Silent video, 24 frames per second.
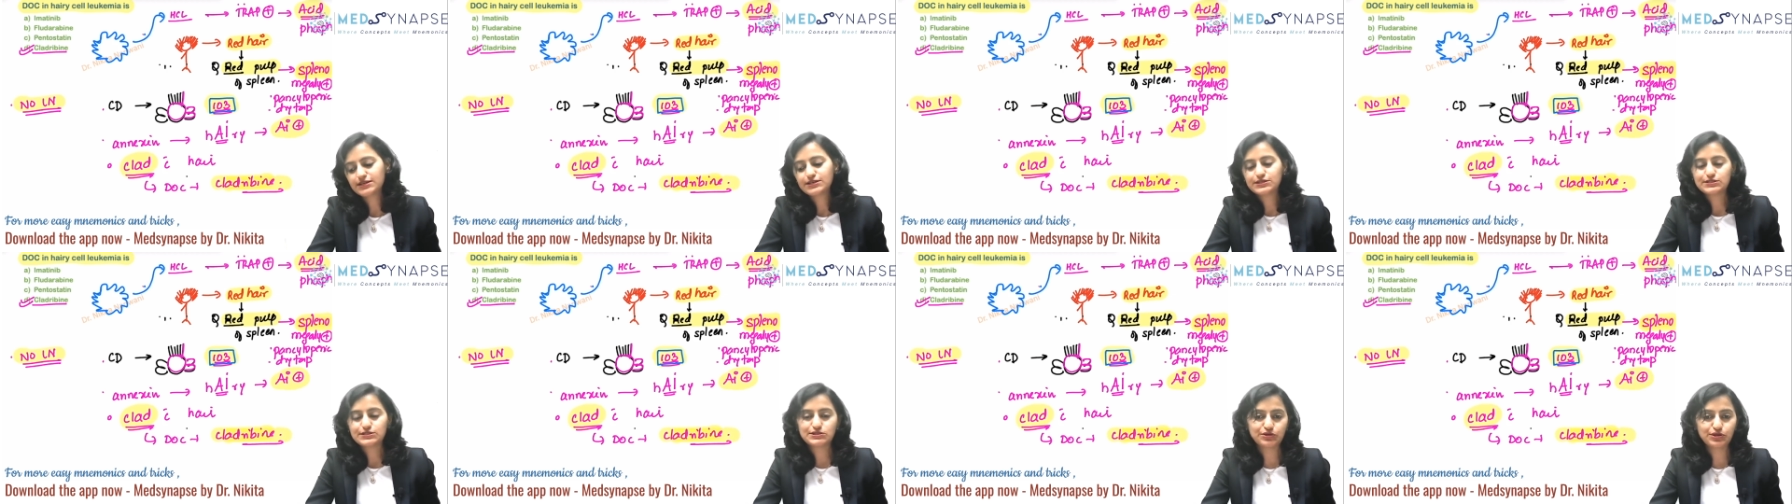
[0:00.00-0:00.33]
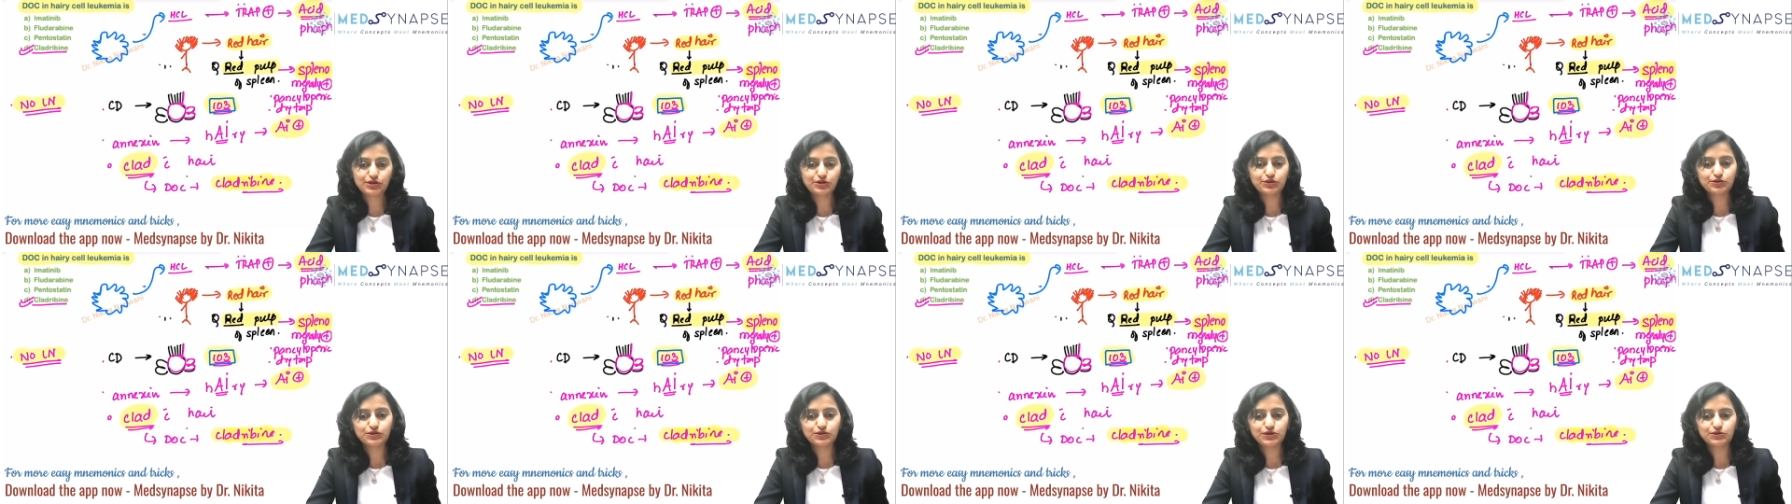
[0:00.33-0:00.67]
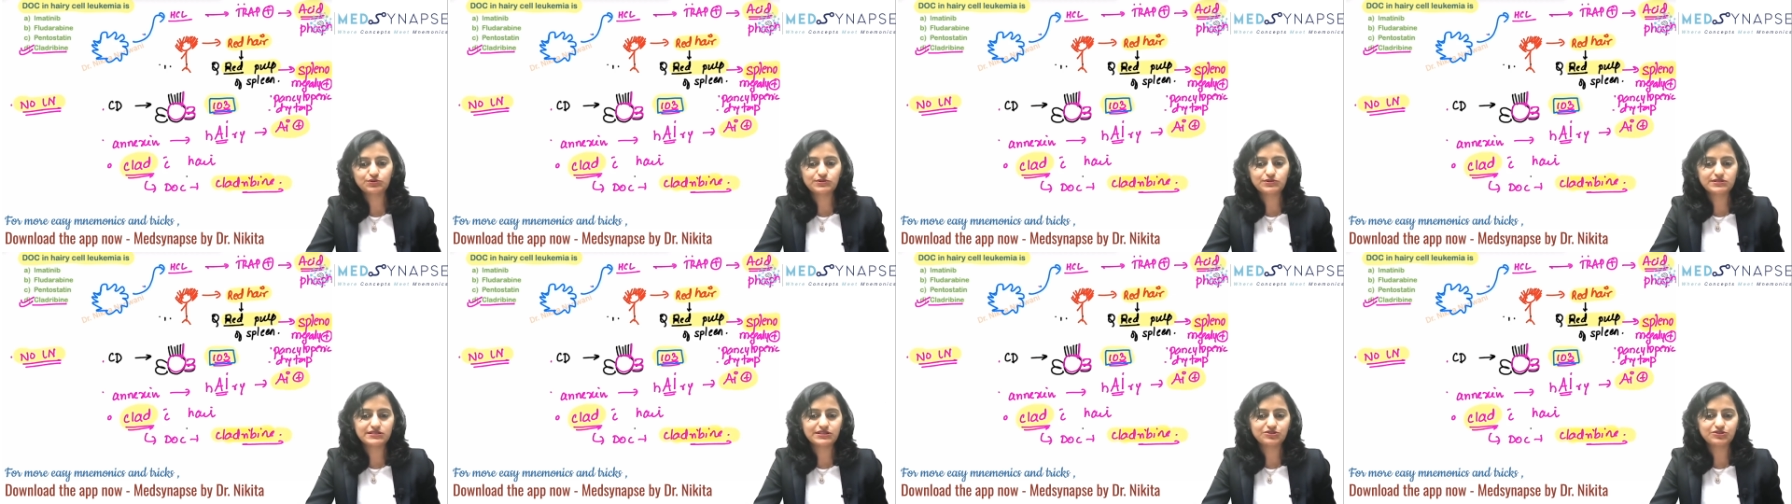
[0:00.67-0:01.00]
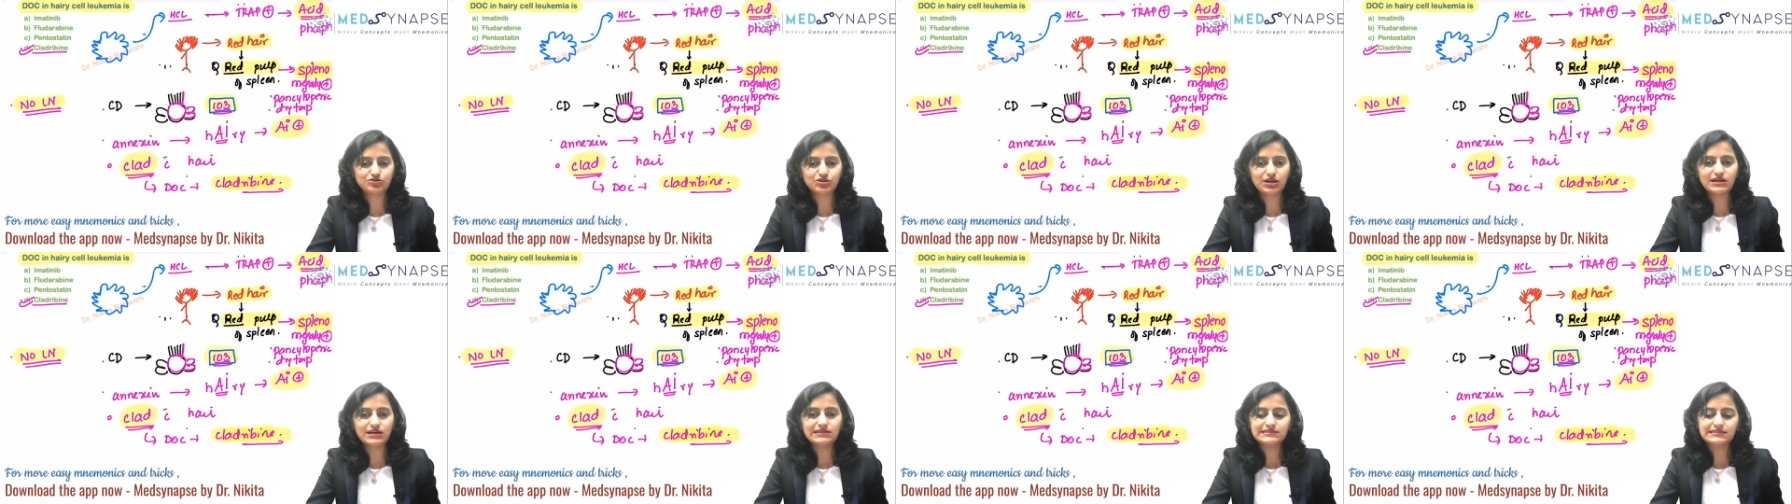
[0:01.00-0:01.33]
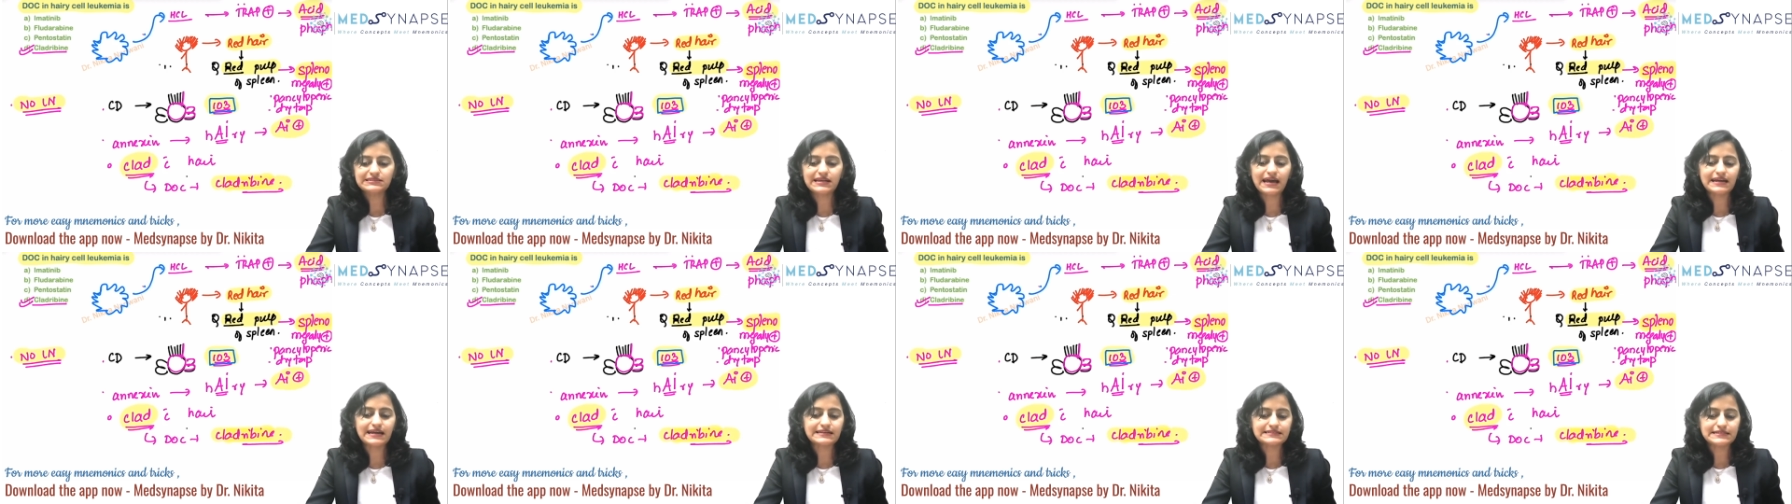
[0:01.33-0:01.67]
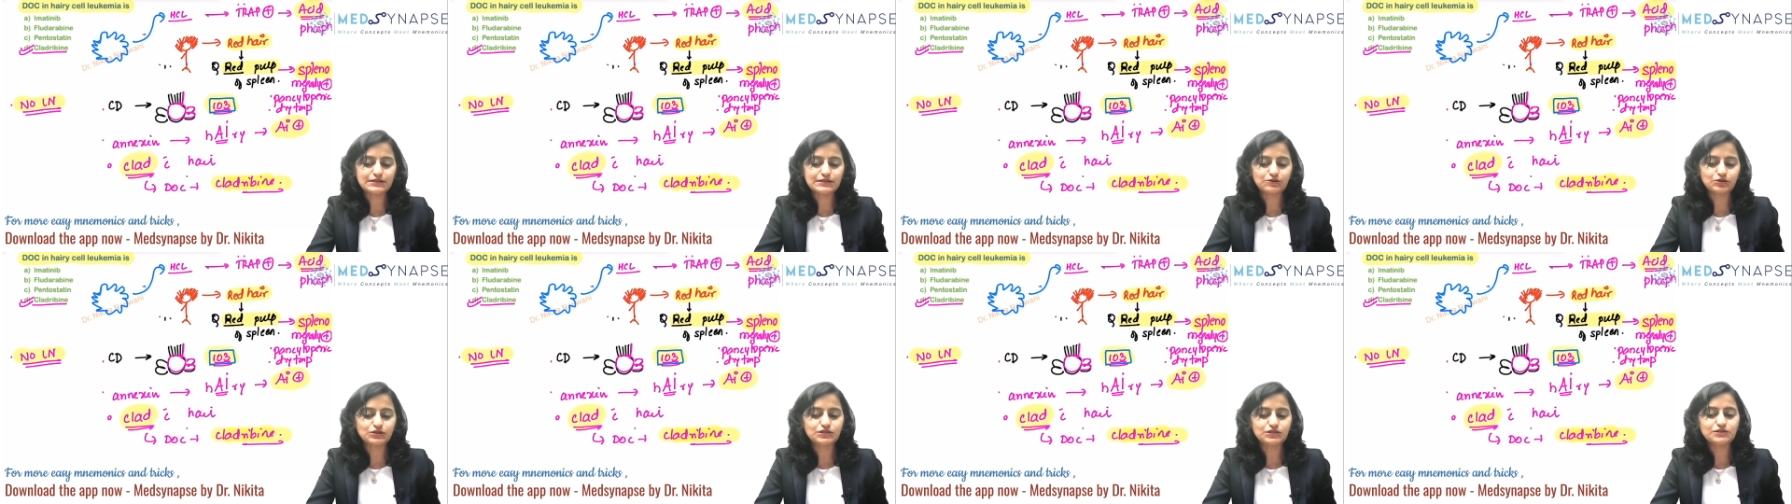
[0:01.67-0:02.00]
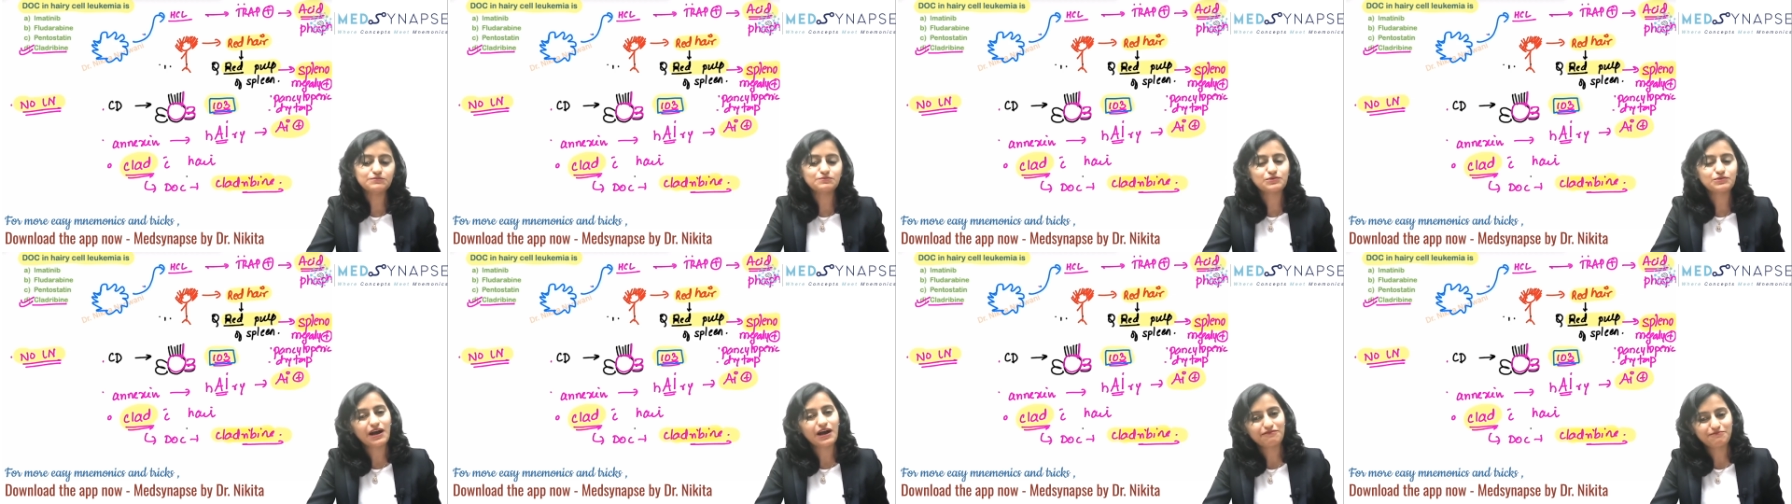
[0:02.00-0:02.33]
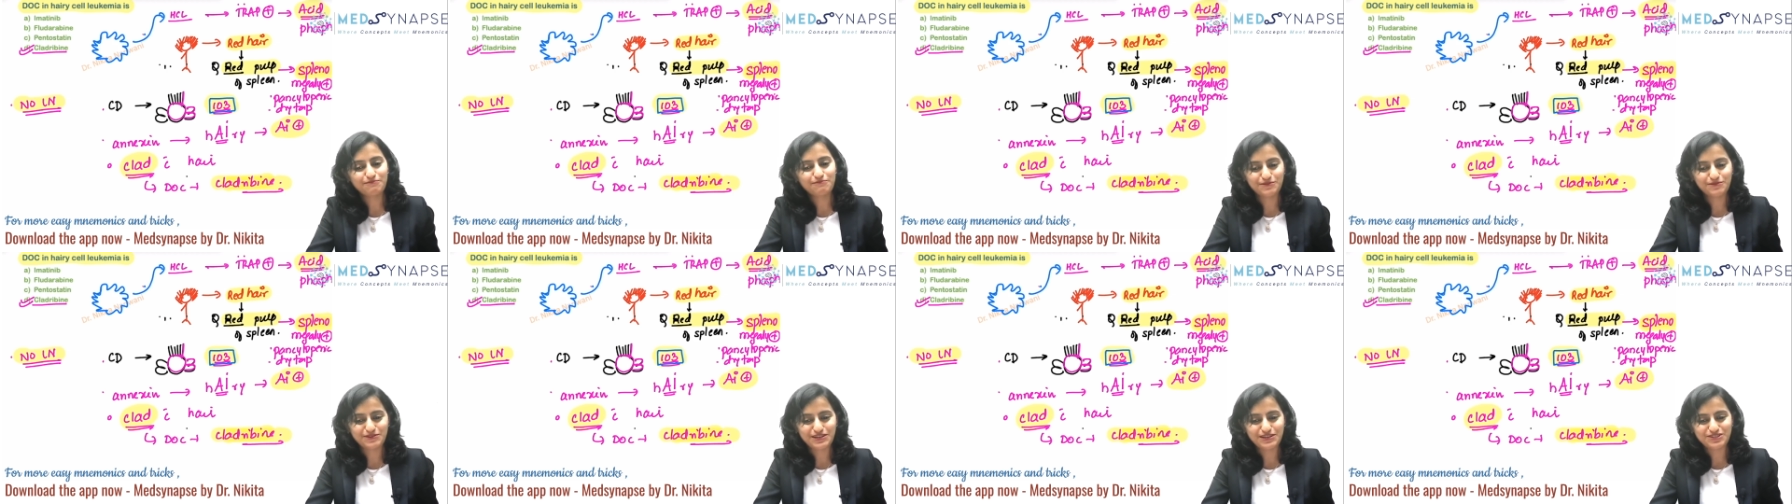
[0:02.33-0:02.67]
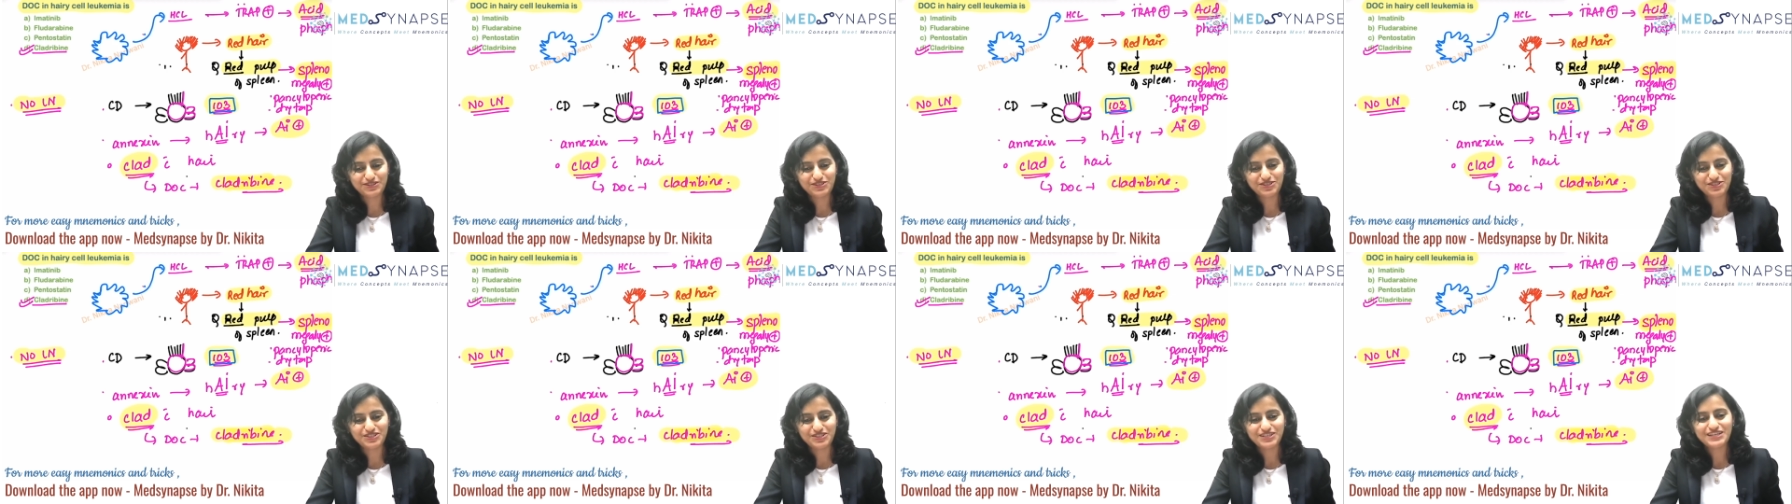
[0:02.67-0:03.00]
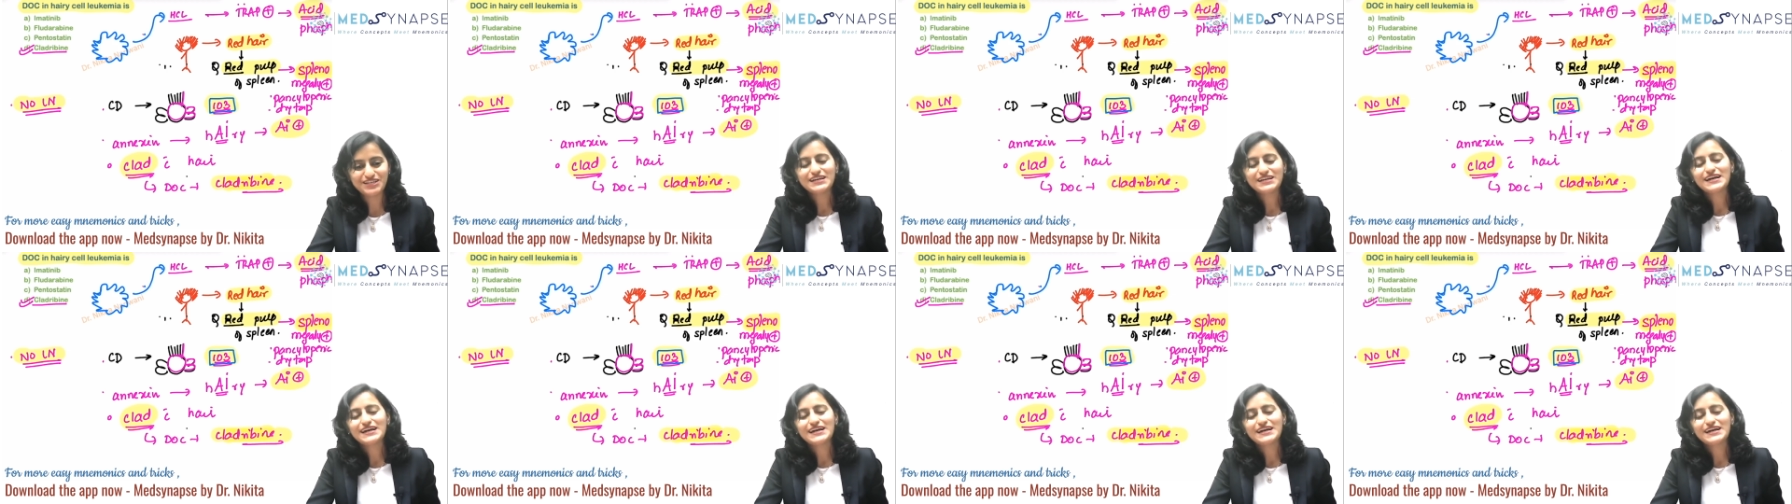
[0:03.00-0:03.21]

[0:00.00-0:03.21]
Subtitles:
So you use the drugs acting on the BRAF mutation.